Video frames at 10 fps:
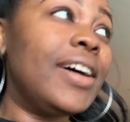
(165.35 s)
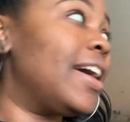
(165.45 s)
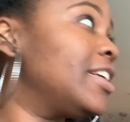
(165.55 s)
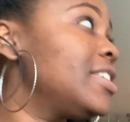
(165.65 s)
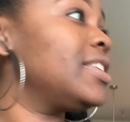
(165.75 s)

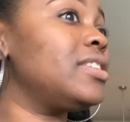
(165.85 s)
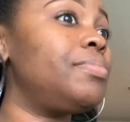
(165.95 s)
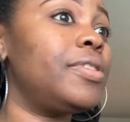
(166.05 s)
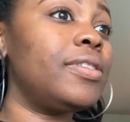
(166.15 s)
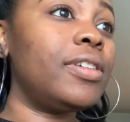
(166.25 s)
I just need to
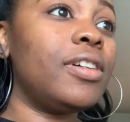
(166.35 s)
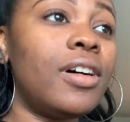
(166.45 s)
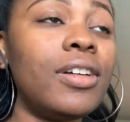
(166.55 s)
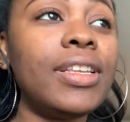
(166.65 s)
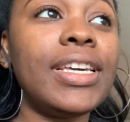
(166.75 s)
put the
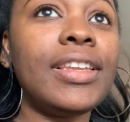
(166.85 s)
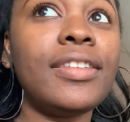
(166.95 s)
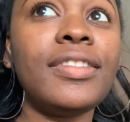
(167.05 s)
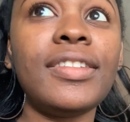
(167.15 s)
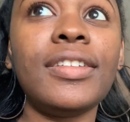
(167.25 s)
garland
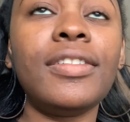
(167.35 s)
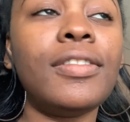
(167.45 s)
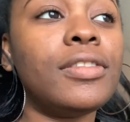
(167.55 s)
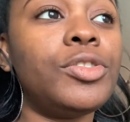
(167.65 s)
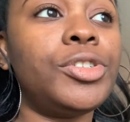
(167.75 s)

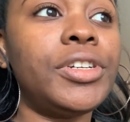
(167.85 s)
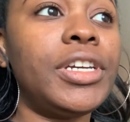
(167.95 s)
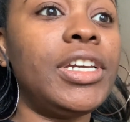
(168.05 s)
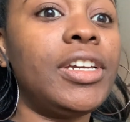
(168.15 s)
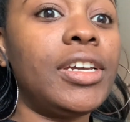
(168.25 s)
on the
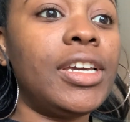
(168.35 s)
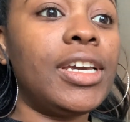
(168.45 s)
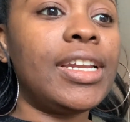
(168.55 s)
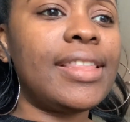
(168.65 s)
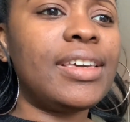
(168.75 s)
tree
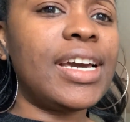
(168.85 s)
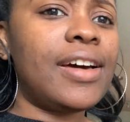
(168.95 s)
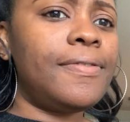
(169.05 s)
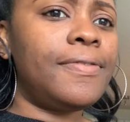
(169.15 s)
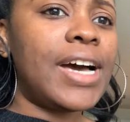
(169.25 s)
and I think I
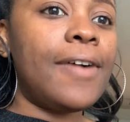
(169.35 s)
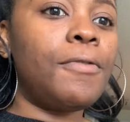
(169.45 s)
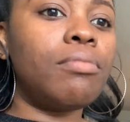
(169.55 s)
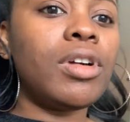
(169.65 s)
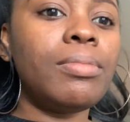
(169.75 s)
have I have
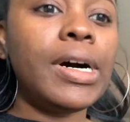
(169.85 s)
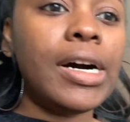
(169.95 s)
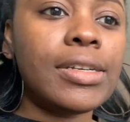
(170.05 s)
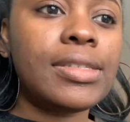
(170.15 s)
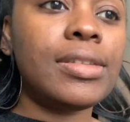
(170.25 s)
one more
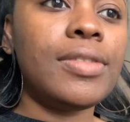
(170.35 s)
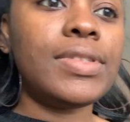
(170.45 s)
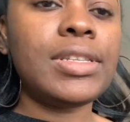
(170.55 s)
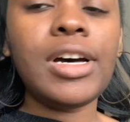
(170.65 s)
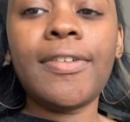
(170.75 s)
box of
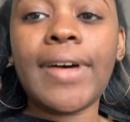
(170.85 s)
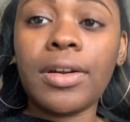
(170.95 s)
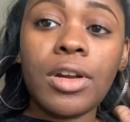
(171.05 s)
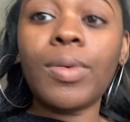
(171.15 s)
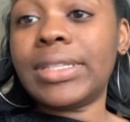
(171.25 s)
stuff. I
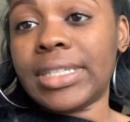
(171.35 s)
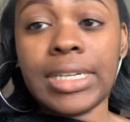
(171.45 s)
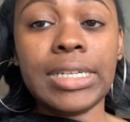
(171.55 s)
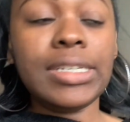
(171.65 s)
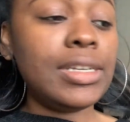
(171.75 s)
don't know what's in
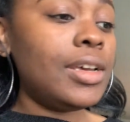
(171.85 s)
it.